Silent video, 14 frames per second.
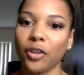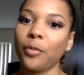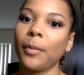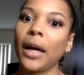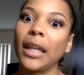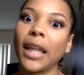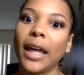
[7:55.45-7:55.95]
You
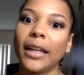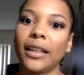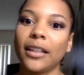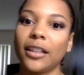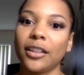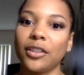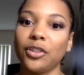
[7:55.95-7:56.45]
might like it,
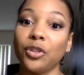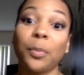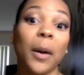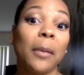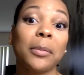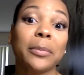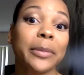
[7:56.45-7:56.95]
and you'll
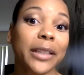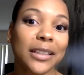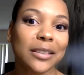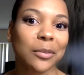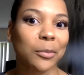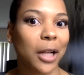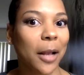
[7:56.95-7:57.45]
probably get
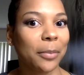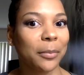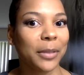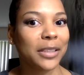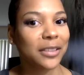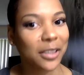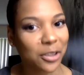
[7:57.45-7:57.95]
some
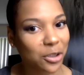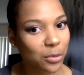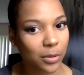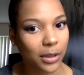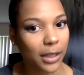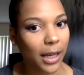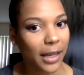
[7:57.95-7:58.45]
compliments that you
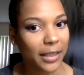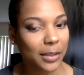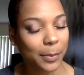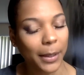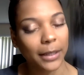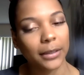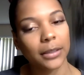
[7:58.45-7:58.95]
were not
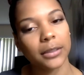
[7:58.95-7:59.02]
expecting.